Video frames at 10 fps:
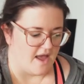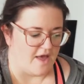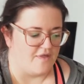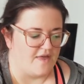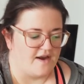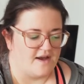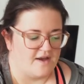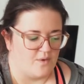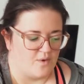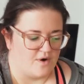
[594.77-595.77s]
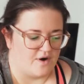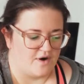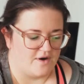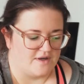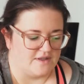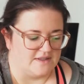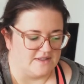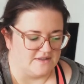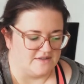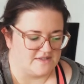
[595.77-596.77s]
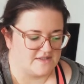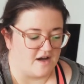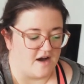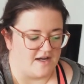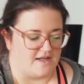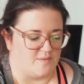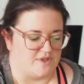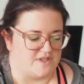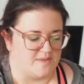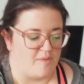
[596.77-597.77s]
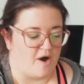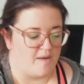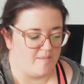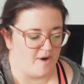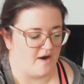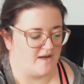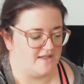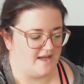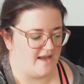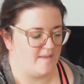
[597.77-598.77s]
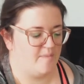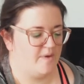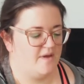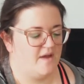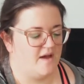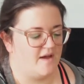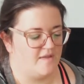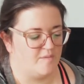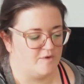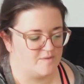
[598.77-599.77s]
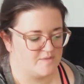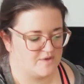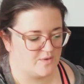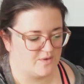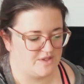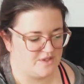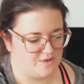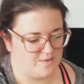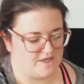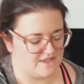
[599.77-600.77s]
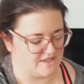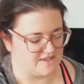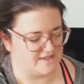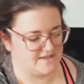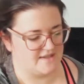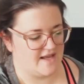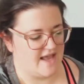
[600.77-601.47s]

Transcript: And then I ordered Little Scottie, which is a pom-pom type. Uh, the blooms are only two inches.